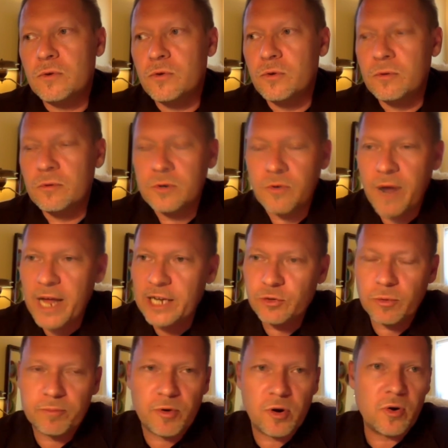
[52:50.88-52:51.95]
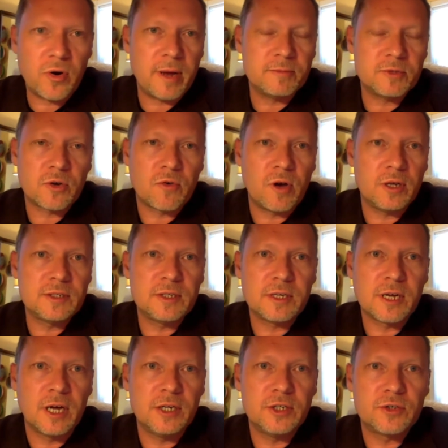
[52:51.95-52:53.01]
graduate programs across the
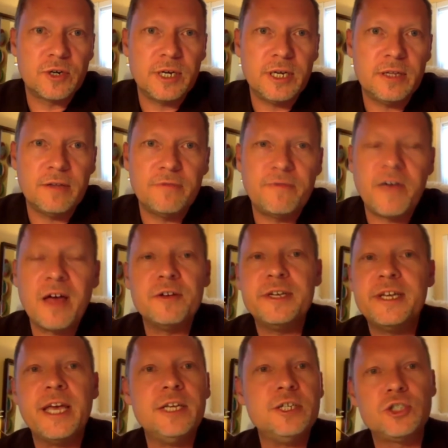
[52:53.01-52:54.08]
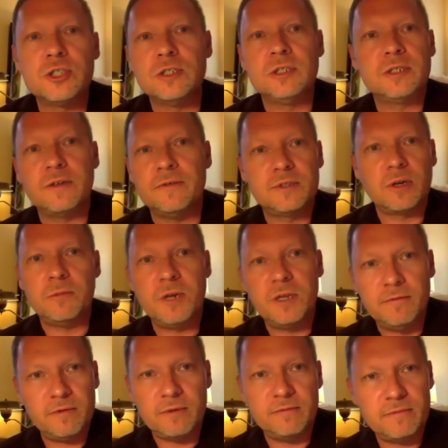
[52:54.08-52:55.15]
country and the foundations of so many